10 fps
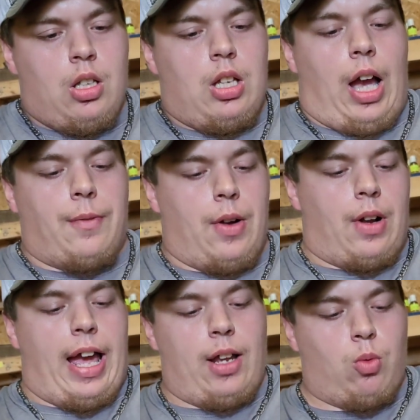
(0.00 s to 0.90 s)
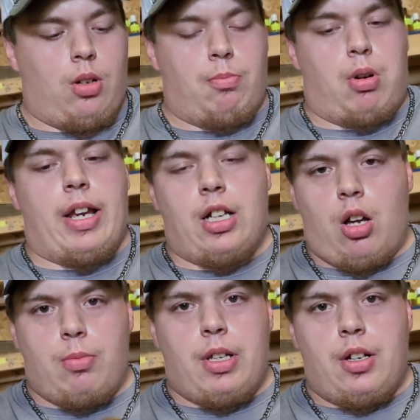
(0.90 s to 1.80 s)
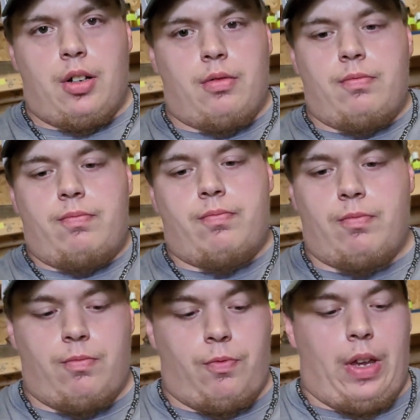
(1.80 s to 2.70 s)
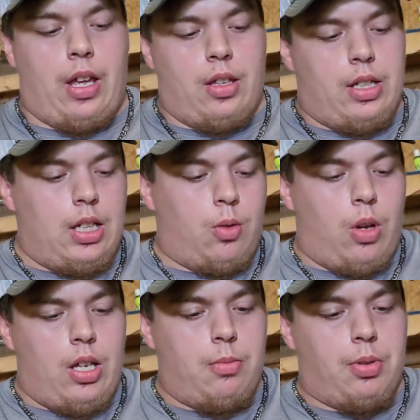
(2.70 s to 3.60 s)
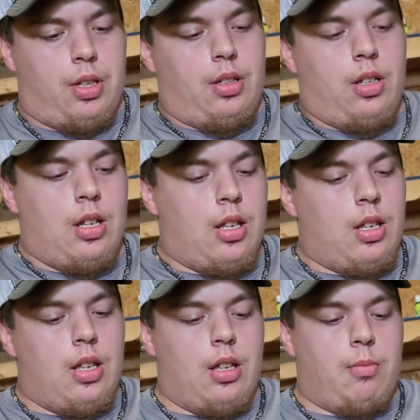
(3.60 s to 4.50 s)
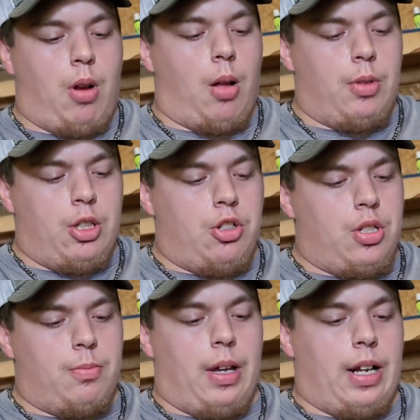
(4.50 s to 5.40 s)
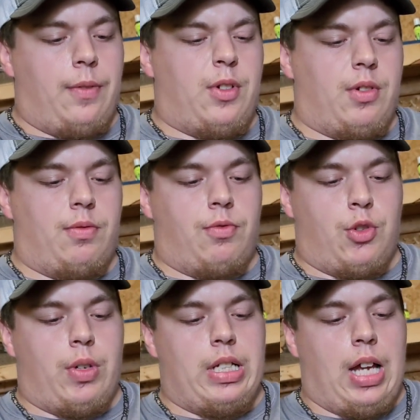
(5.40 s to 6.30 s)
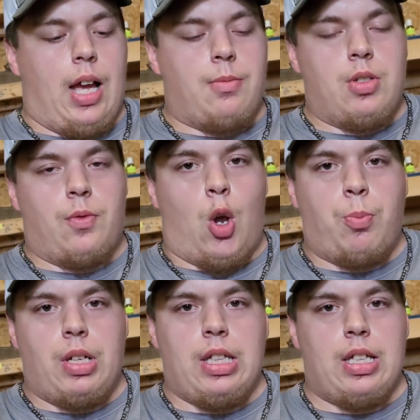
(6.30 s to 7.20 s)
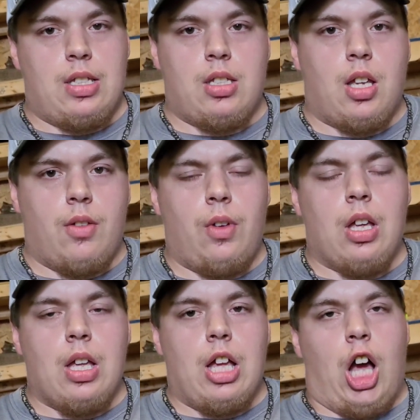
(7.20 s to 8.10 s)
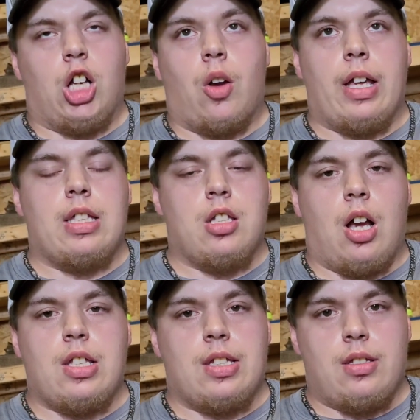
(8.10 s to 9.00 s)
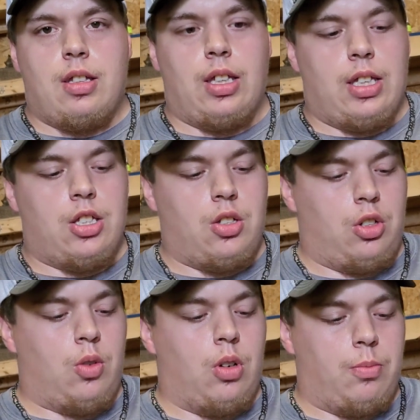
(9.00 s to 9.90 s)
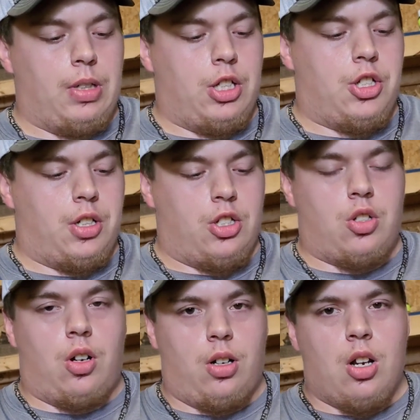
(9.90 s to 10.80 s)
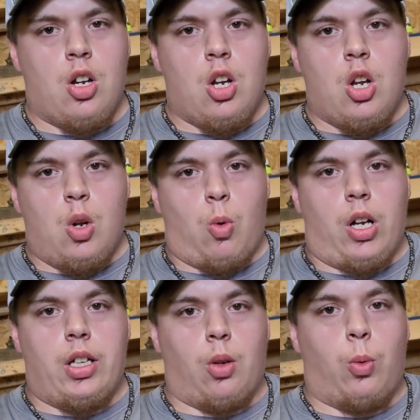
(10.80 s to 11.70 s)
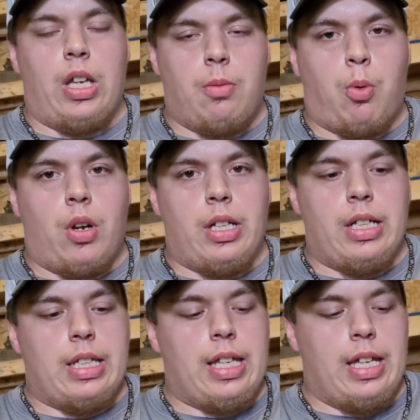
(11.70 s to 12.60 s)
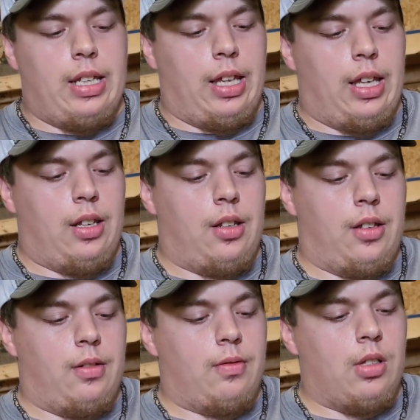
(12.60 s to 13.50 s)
I've never had one break on me or fail in any way, but probably usually about after 3 times of opening it and stuff, I'll go ahead and toss it and get you a new one, because you're going to start working a weak point into that, and